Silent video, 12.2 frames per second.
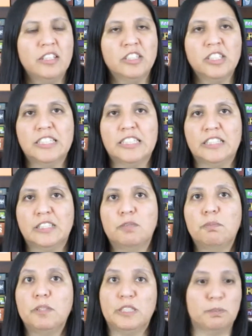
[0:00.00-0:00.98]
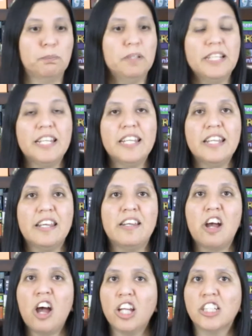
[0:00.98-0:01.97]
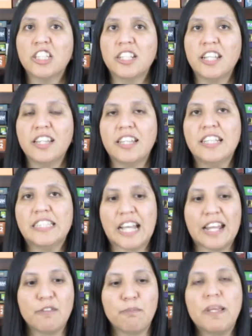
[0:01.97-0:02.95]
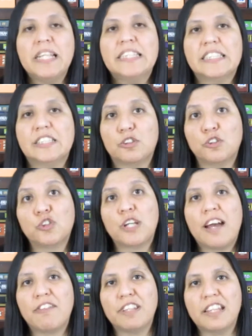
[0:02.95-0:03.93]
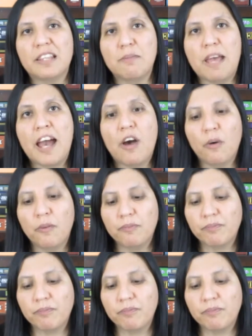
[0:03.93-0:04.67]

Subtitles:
just splitting and auctioning these kind of pieces or drafting them out.